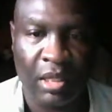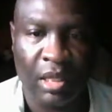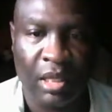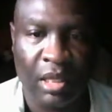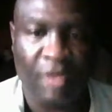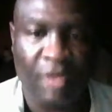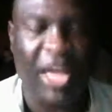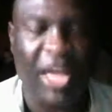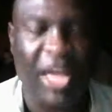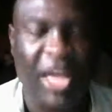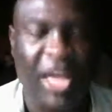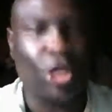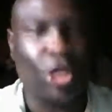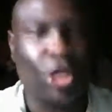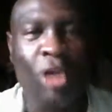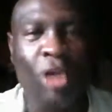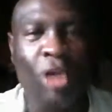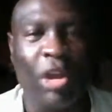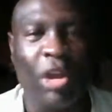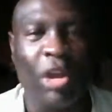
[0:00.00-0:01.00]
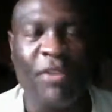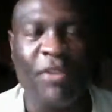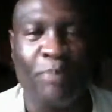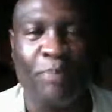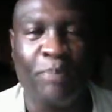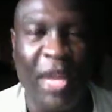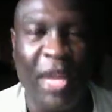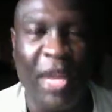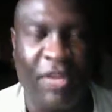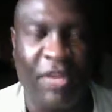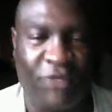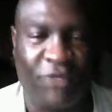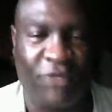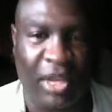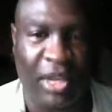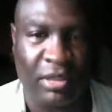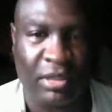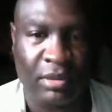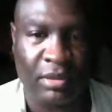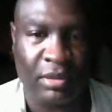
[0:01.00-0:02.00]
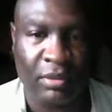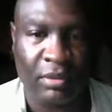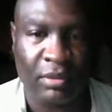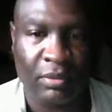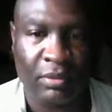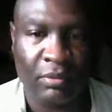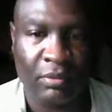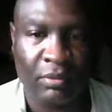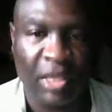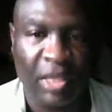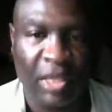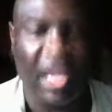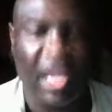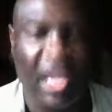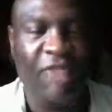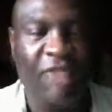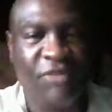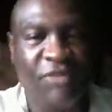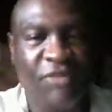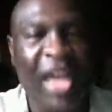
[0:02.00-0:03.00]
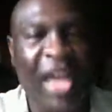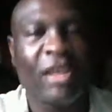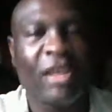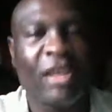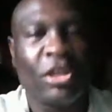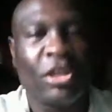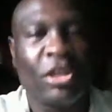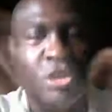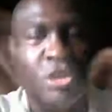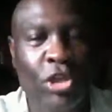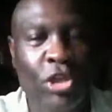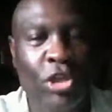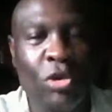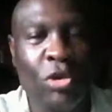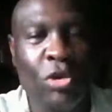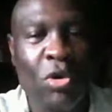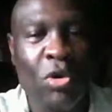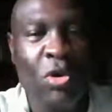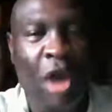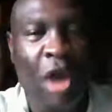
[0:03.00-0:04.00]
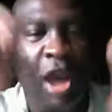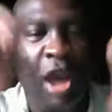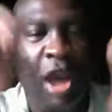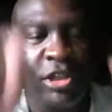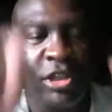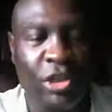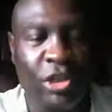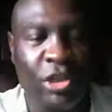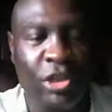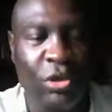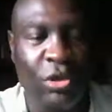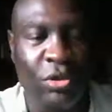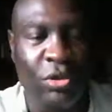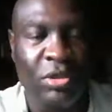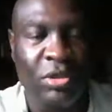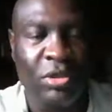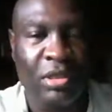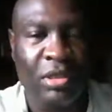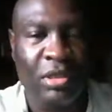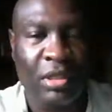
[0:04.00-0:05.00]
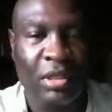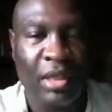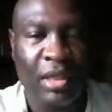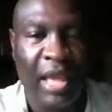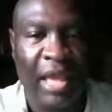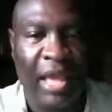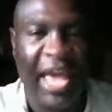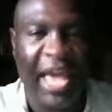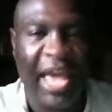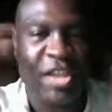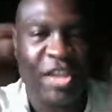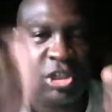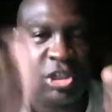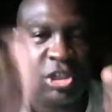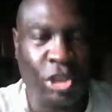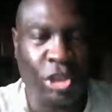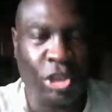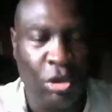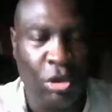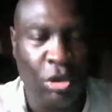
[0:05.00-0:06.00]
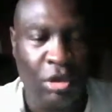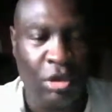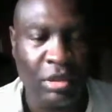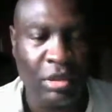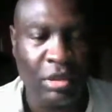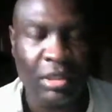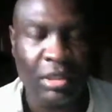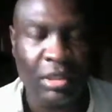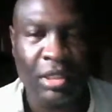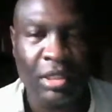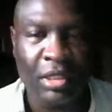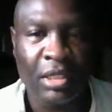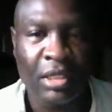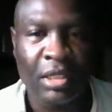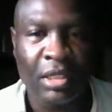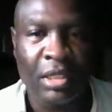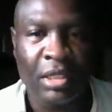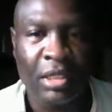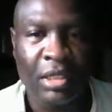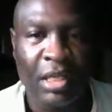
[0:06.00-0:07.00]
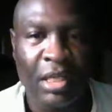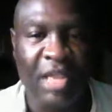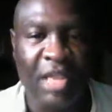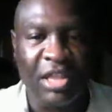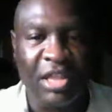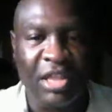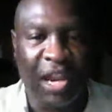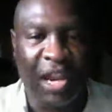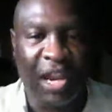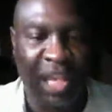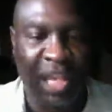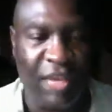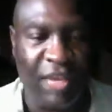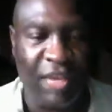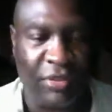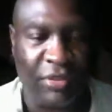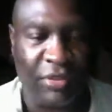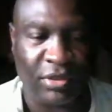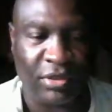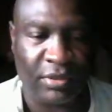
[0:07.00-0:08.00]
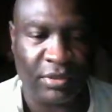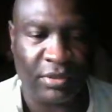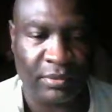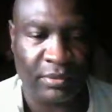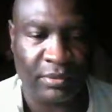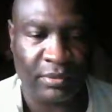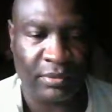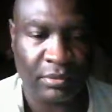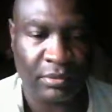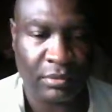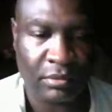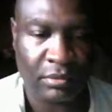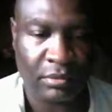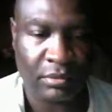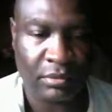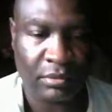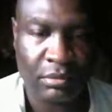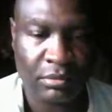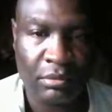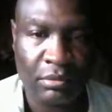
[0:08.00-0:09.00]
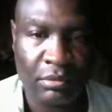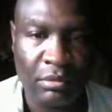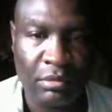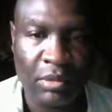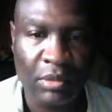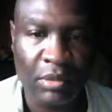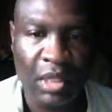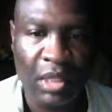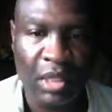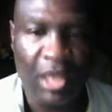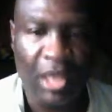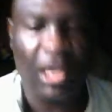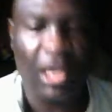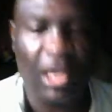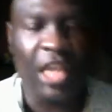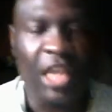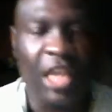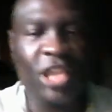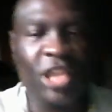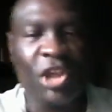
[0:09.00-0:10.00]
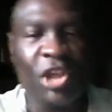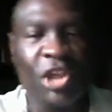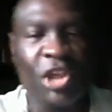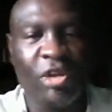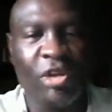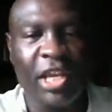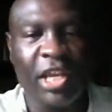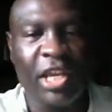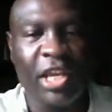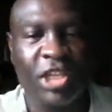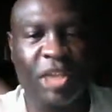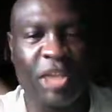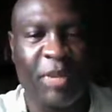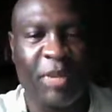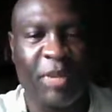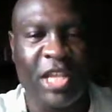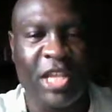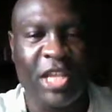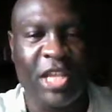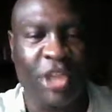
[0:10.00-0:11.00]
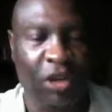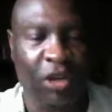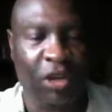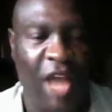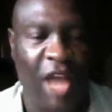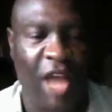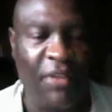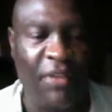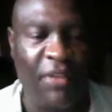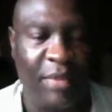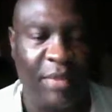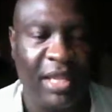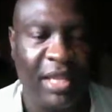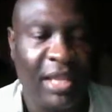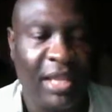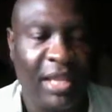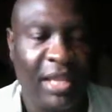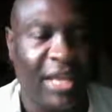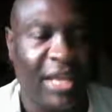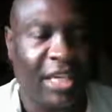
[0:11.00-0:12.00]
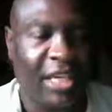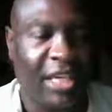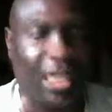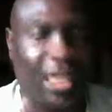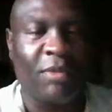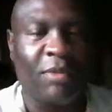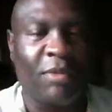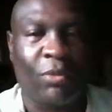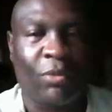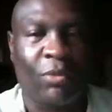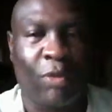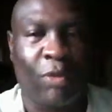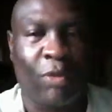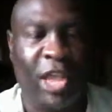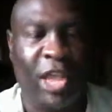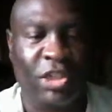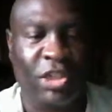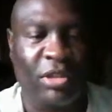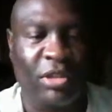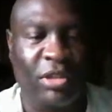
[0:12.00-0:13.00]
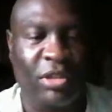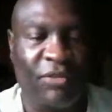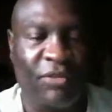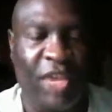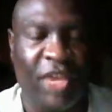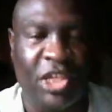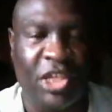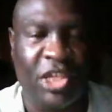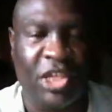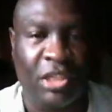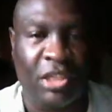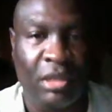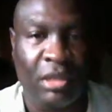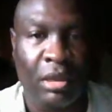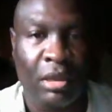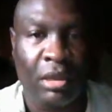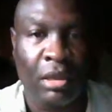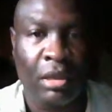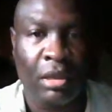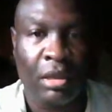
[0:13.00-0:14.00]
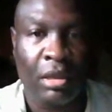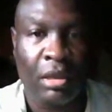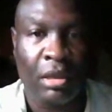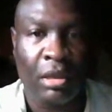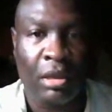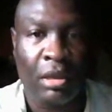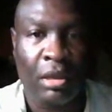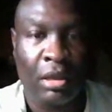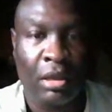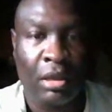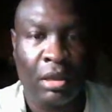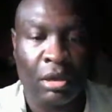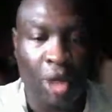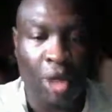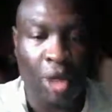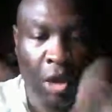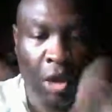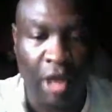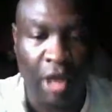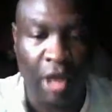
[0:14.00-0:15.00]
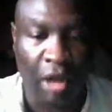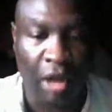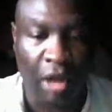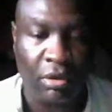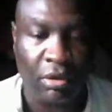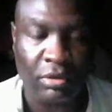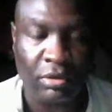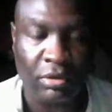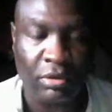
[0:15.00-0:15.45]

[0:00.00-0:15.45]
that you don't even benefit. In fact, you are used as a tool in their evils. It is your leadership, it is your government that keep racial division going on,